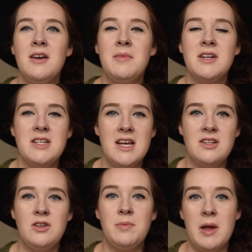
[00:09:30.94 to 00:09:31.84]
because he had
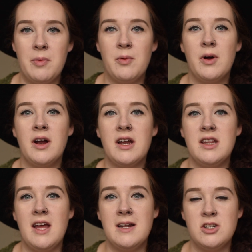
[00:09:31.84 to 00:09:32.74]
to do paperwork
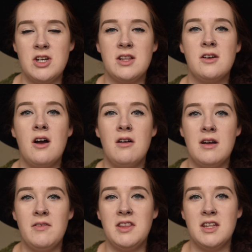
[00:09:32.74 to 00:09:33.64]
and they had to check the car
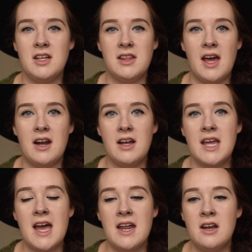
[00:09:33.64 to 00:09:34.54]
and everything like that
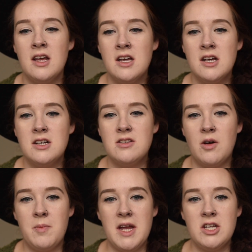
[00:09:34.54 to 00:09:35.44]
again.
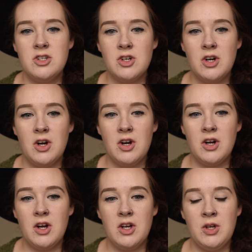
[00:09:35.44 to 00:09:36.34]
So make
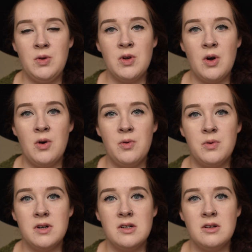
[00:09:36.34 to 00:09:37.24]
sure you
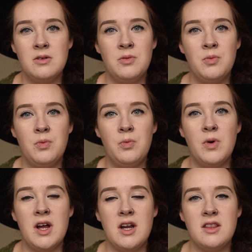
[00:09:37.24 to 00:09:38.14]
know
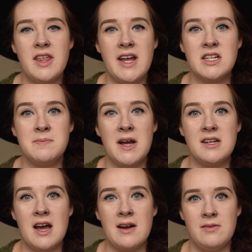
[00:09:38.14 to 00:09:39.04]
what they
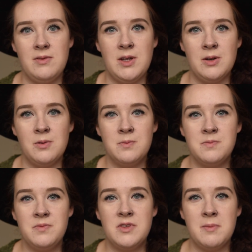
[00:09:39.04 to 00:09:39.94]
expect out of
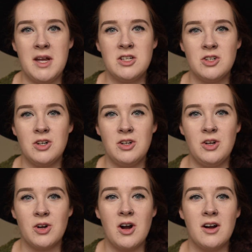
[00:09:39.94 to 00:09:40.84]
you to make sure
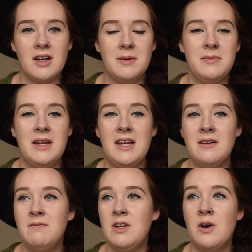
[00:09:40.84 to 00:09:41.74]
your car can
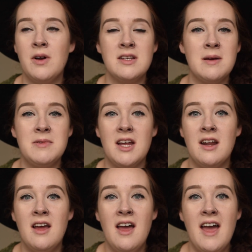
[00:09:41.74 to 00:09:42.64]
be,
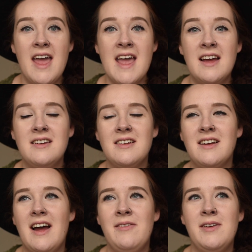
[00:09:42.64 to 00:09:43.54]
accepted.
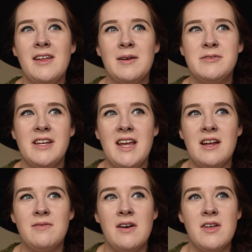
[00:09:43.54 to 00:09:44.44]
And I feel like I'm saying
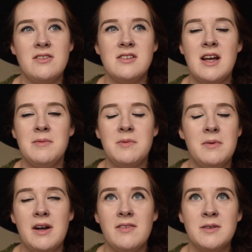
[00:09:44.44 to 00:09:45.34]
and 5,000 times,
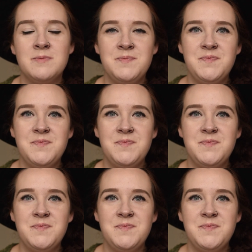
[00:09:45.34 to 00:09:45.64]
but whatever.